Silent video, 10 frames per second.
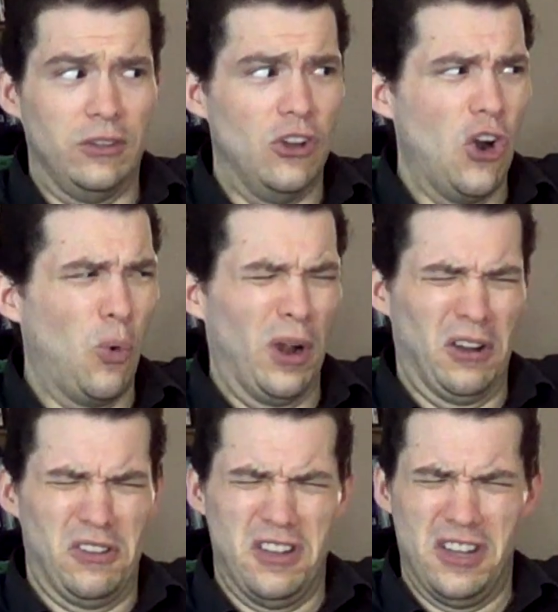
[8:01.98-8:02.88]

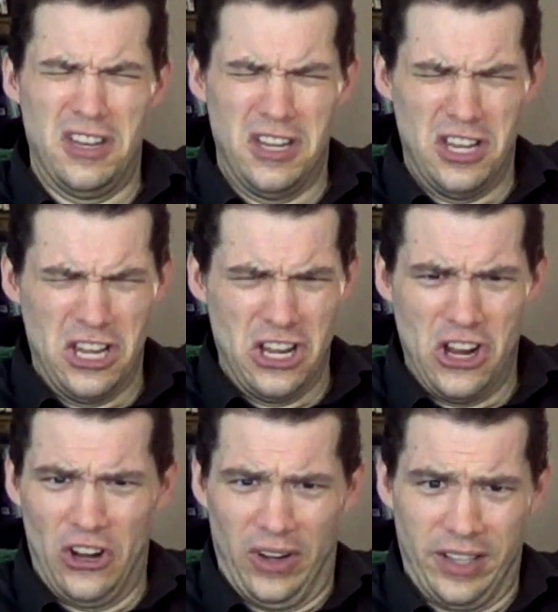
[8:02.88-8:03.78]

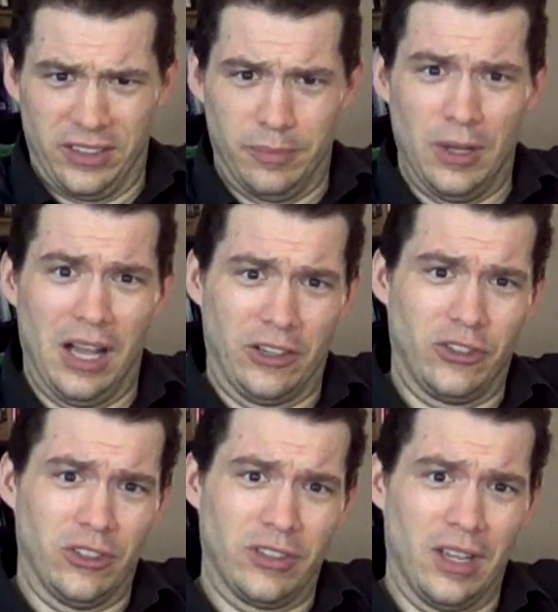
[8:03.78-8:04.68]
as
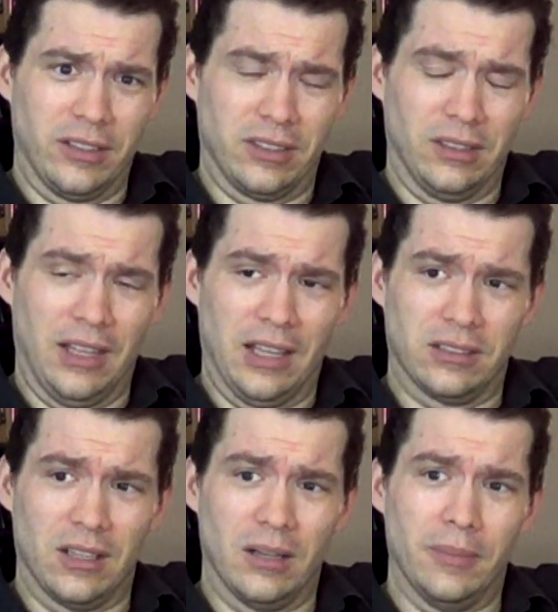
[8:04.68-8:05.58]
obnoxious as The
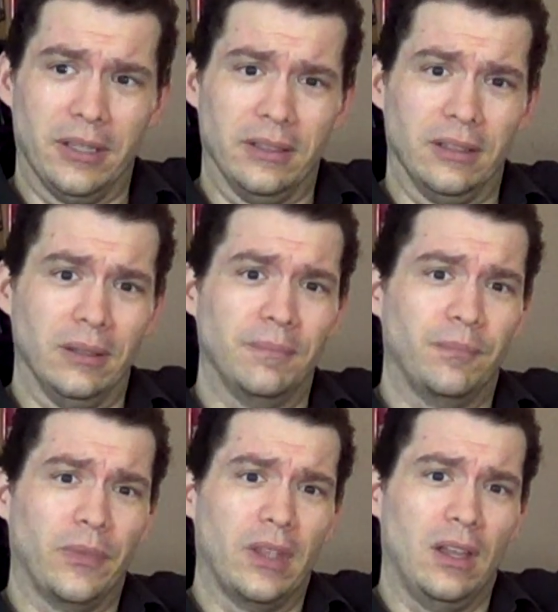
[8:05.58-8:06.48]
Last Airbender.
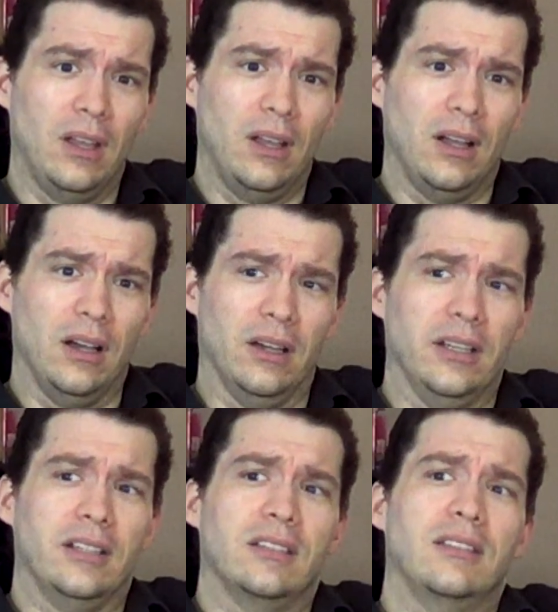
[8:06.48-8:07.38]

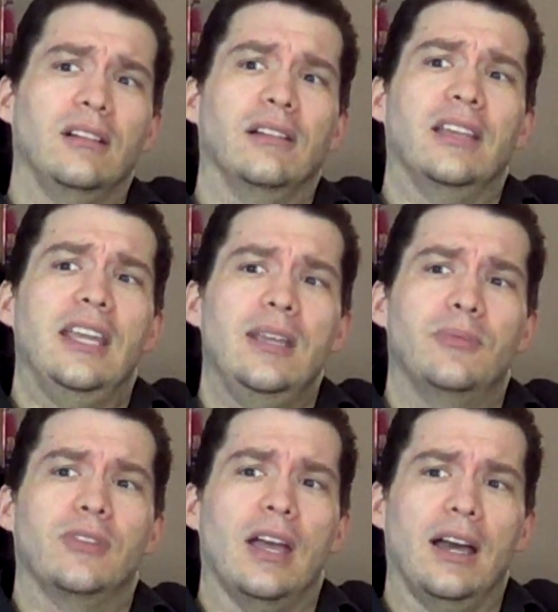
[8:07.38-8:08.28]
It still
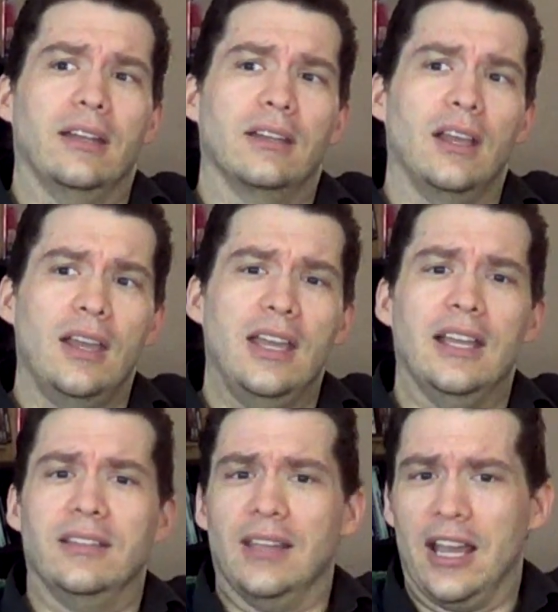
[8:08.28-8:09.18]
keeps that
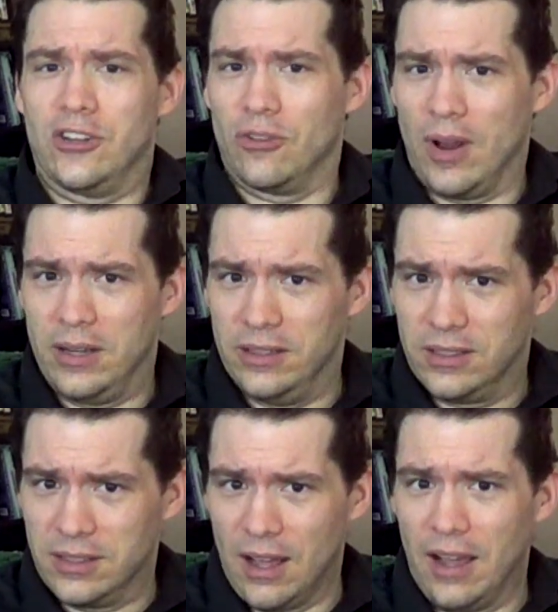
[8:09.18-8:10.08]
exaggerated
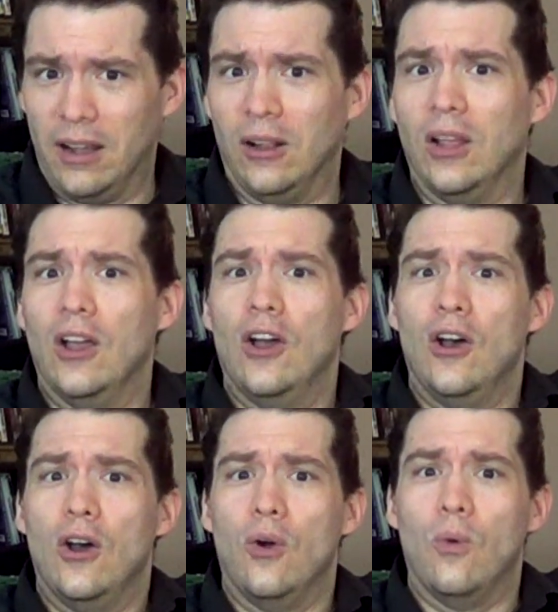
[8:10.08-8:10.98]
style
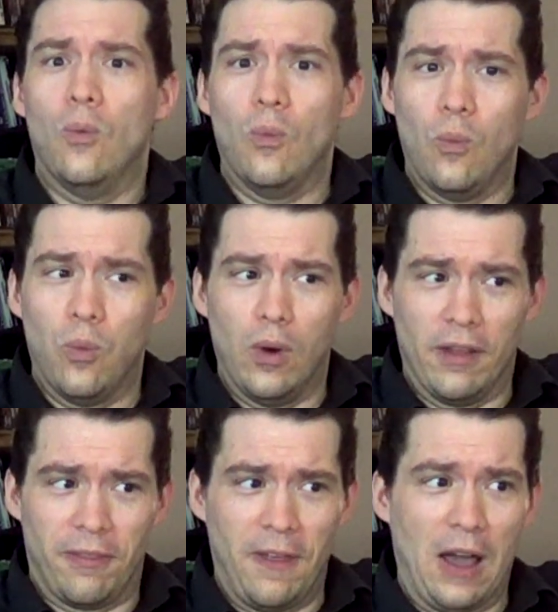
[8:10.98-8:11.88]

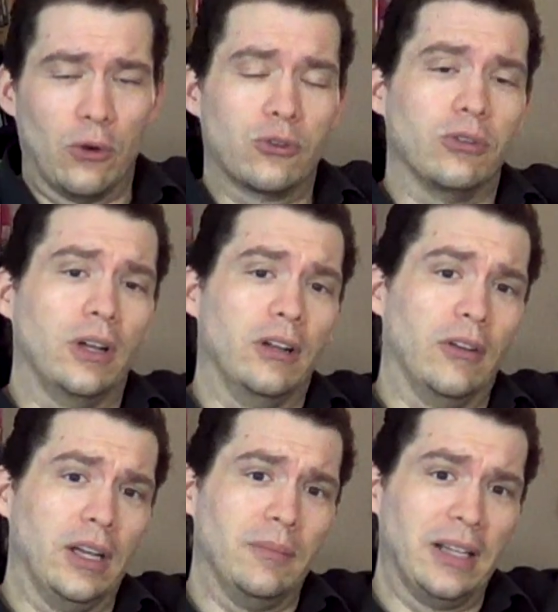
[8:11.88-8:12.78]
without
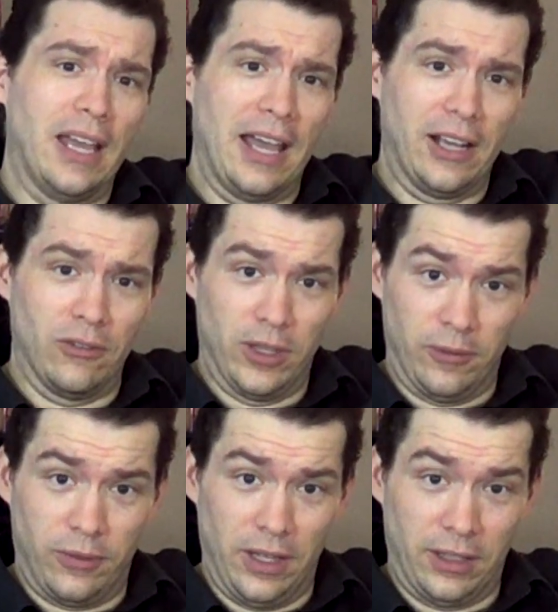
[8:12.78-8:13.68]
triggering the gag
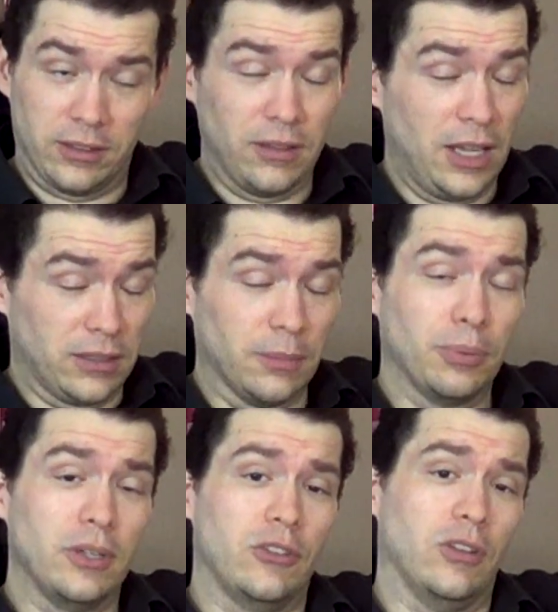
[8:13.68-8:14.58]
reflex, so that's
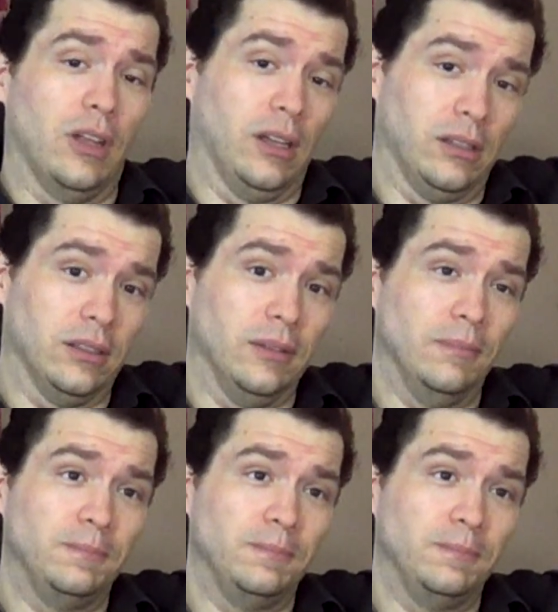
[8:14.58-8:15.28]
appreciated.